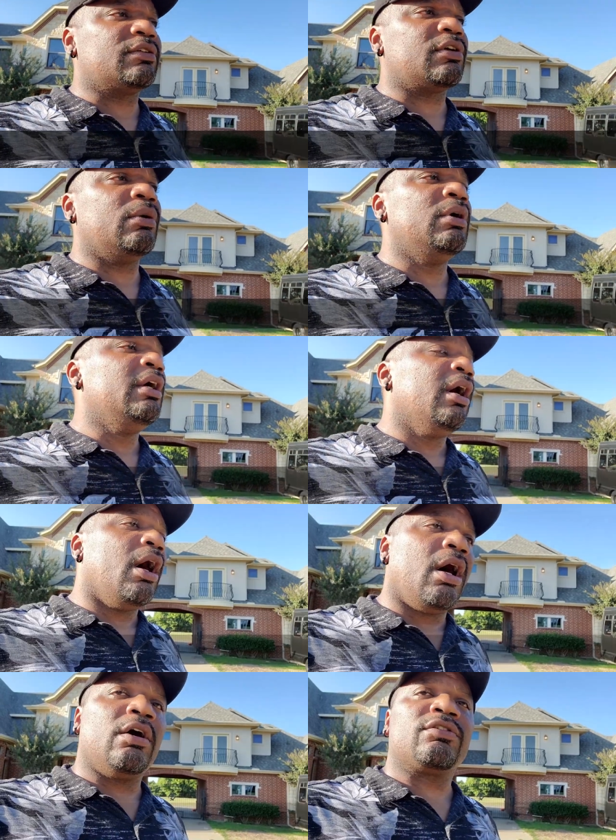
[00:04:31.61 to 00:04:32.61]
So
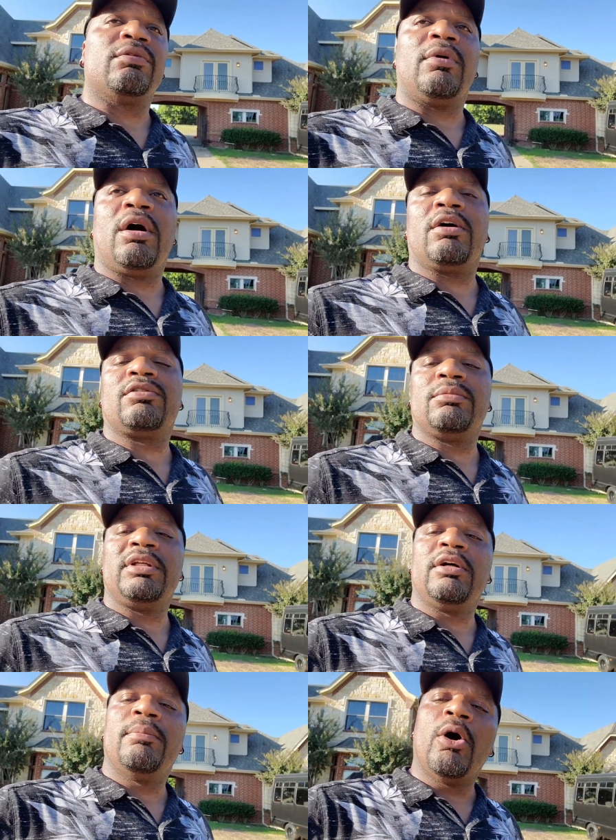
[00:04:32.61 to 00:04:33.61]
awesome, awesome
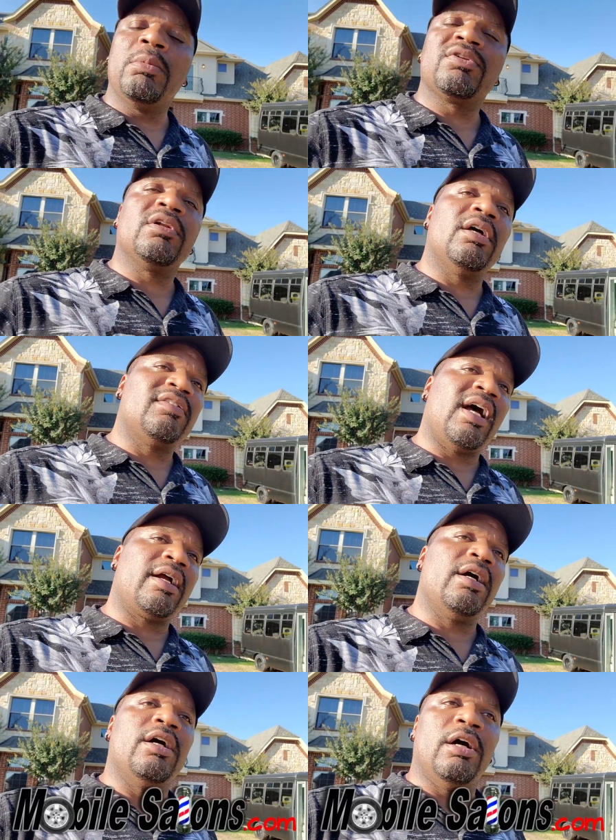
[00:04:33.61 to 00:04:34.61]
deal.
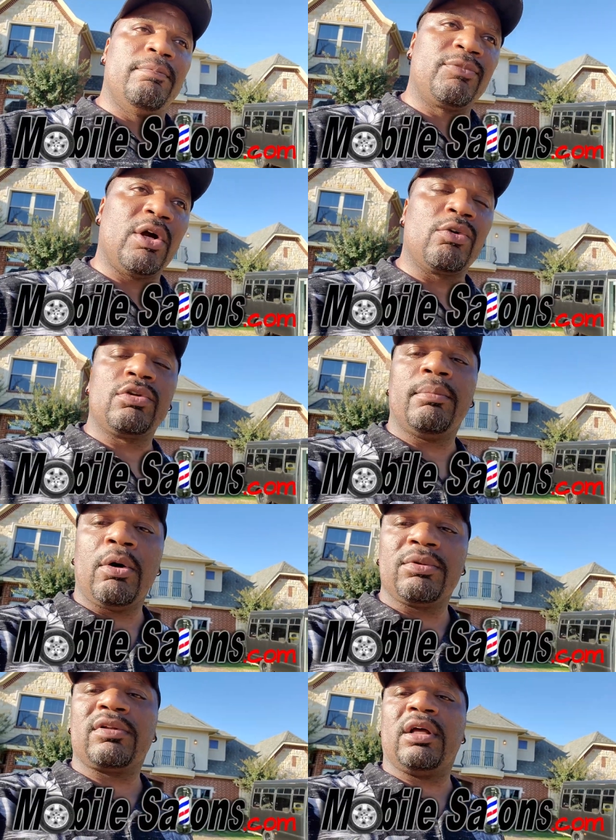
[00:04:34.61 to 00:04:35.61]
MobileSalons.com. Go to
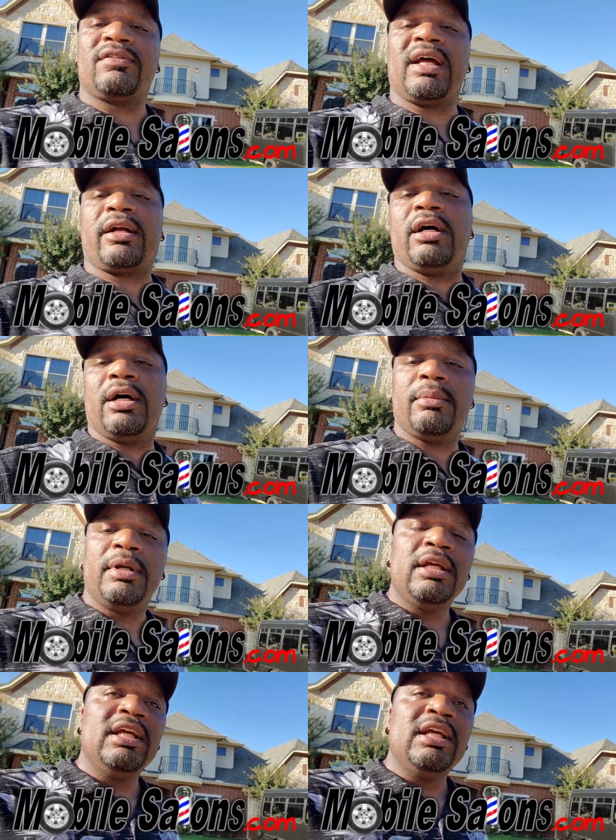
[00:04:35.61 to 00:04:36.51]
MobileSalons.com.